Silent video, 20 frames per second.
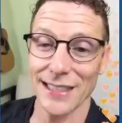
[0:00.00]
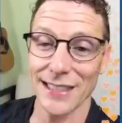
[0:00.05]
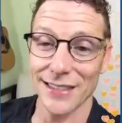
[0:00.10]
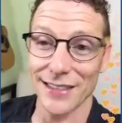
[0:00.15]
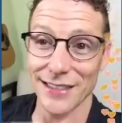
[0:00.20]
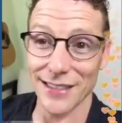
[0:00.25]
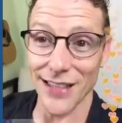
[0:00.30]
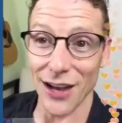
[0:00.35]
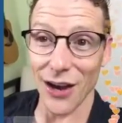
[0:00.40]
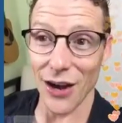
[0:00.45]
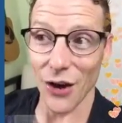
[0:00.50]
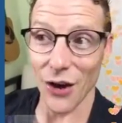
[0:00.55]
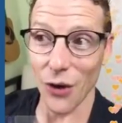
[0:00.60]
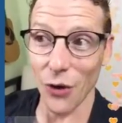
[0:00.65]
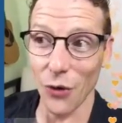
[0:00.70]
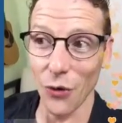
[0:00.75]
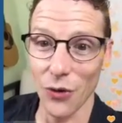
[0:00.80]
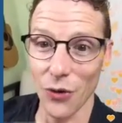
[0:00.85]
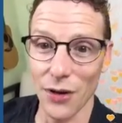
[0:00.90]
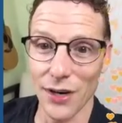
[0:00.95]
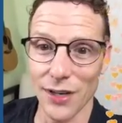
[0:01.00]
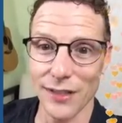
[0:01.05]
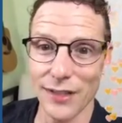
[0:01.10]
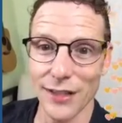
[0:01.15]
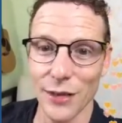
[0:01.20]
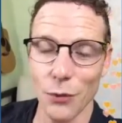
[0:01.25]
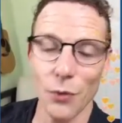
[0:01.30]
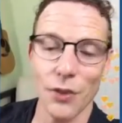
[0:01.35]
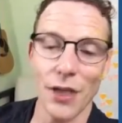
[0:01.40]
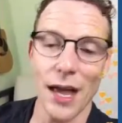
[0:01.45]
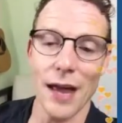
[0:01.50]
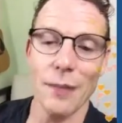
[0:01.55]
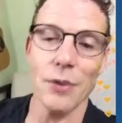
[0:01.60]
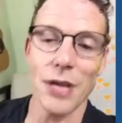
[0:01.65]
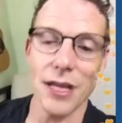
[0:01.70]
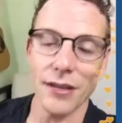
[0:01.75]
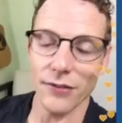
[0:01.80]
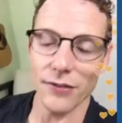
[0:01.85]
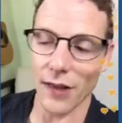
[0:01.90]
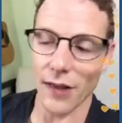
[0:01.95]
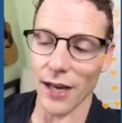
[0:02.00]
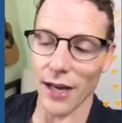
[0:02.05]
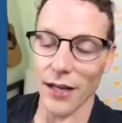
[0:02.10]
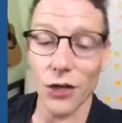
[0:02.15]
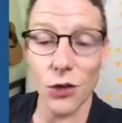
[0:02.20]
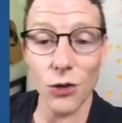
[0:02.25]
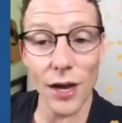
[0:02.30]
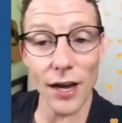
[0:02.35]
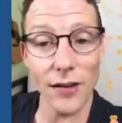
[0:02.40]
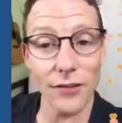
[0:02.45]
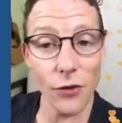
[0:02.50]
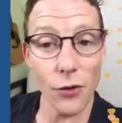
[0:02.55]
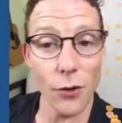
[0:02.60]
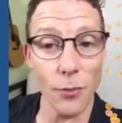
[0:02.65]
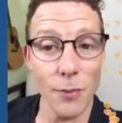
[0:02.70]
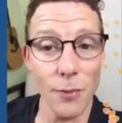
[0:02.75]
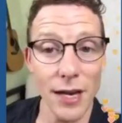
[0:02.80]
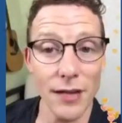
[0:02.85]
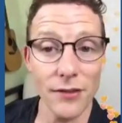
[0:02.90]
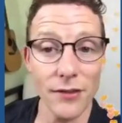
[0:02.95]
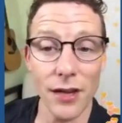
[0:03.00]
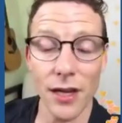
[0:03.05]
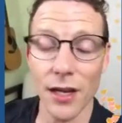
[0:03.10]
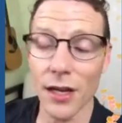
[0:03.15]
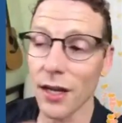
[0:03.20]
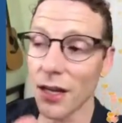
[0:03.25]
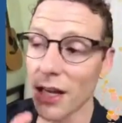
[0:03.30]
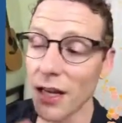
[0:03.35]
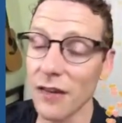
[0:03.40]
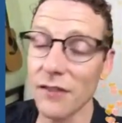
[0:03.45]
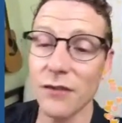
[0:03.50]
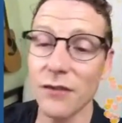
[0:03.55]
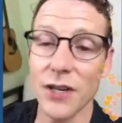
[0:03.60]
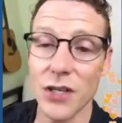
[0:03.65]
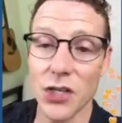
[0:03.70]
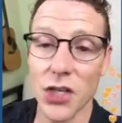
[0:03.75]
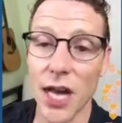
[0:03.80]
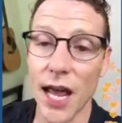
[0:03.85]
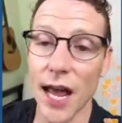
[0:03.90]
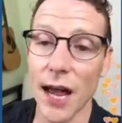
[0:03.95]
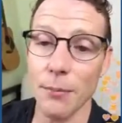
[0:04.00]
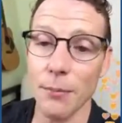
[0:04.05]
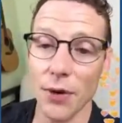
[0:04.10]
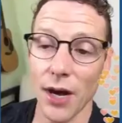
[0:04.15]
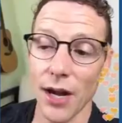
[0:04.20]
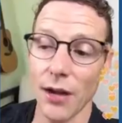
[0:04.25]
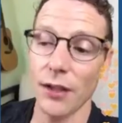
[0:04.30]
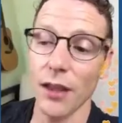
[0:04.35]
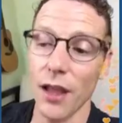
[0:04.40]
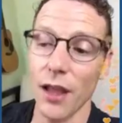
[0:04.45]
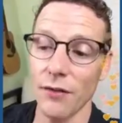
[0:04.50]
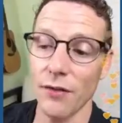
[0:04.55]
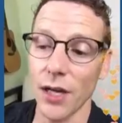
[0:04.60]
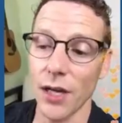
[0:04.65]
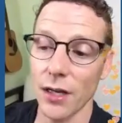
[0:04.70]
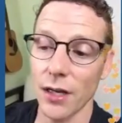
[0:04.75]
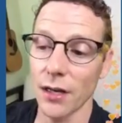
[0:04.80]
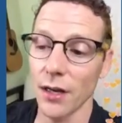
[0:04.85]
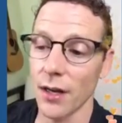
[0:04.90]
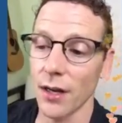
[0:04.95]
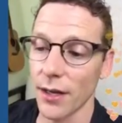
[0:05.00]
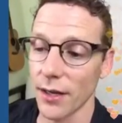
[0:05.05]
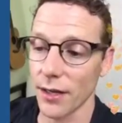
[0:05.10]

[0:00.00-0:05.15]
So, with that being said, you guys are amazing. InvisionApp, I love it.